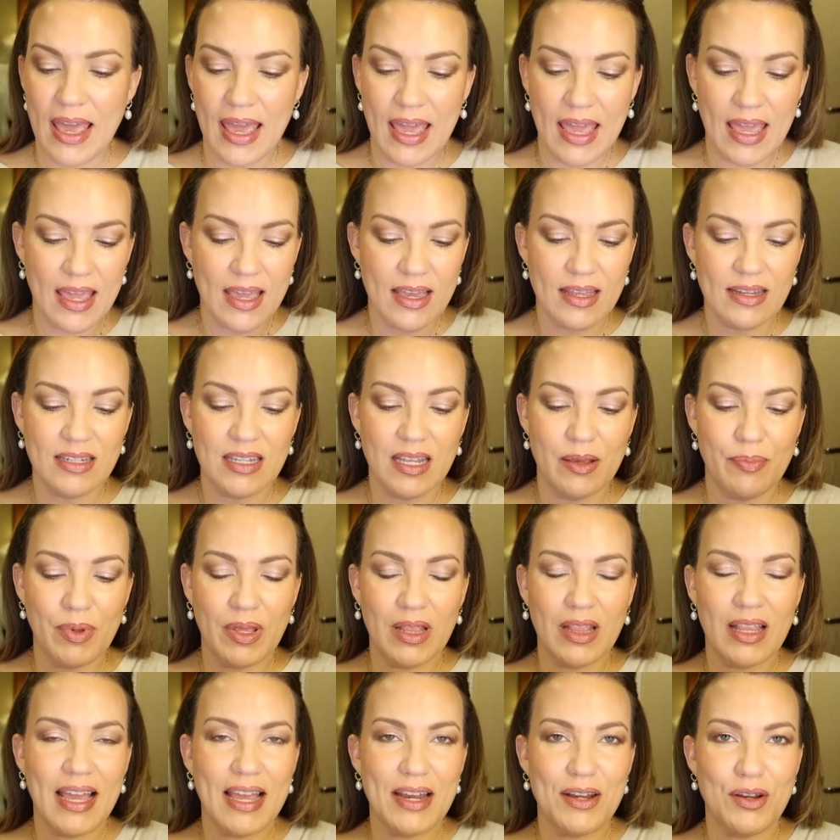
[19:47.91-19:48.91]
And
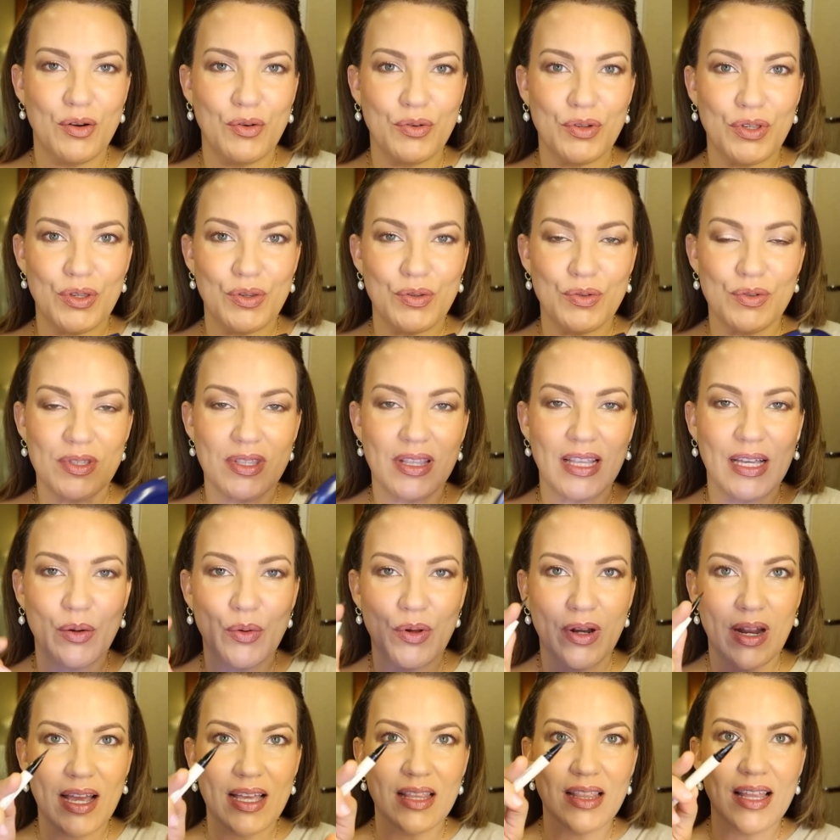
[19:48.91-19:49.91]
typically I don't use
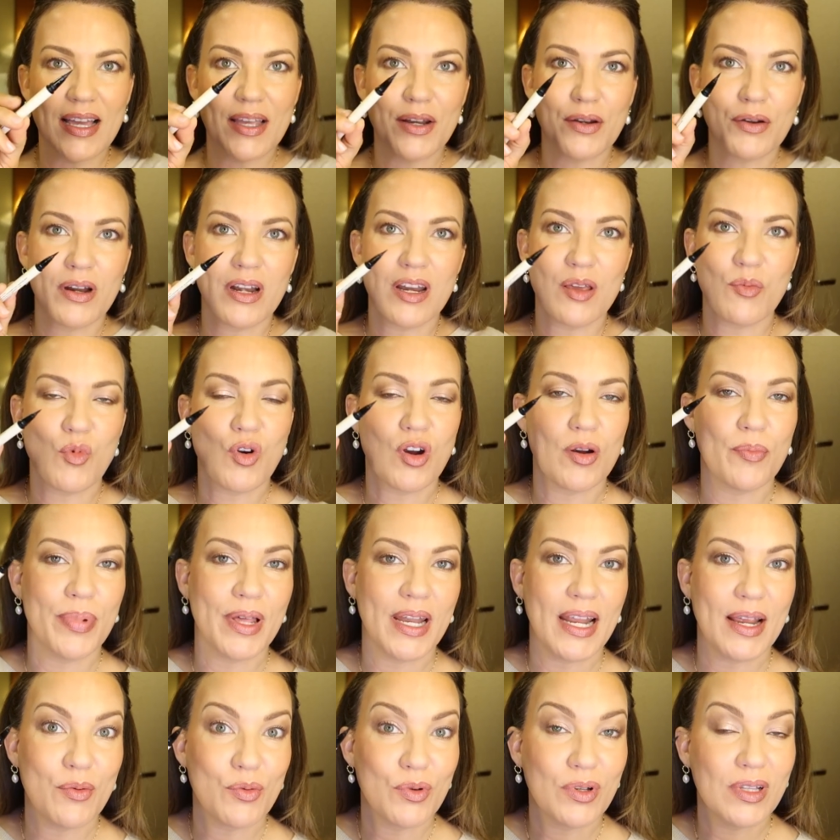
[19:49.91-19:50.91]
liquid eyeliner anymore,
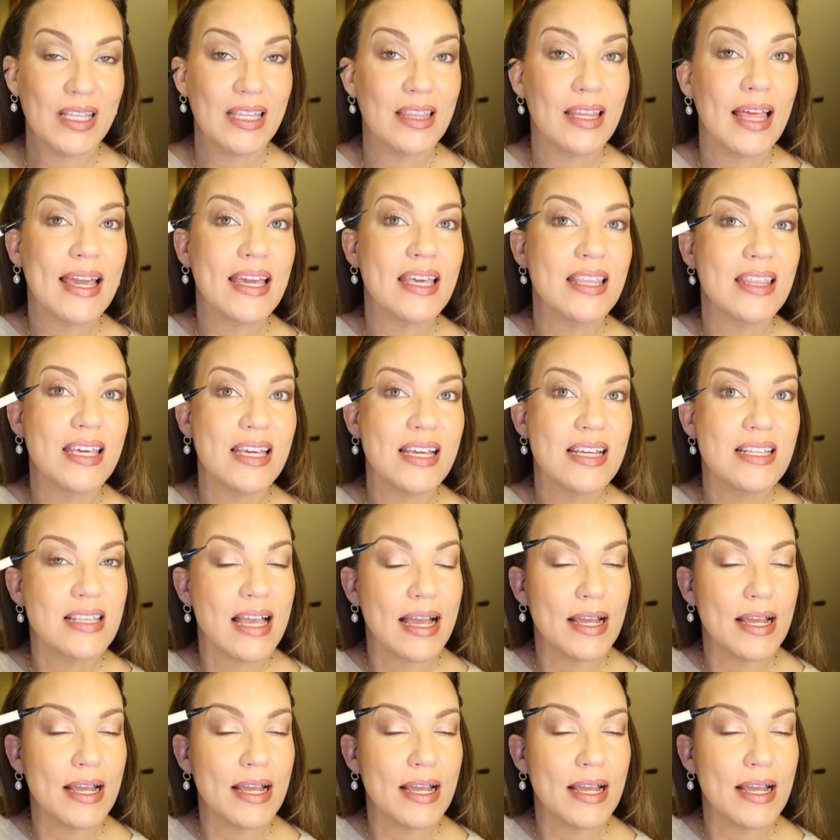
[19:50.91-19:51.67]
but I really like this.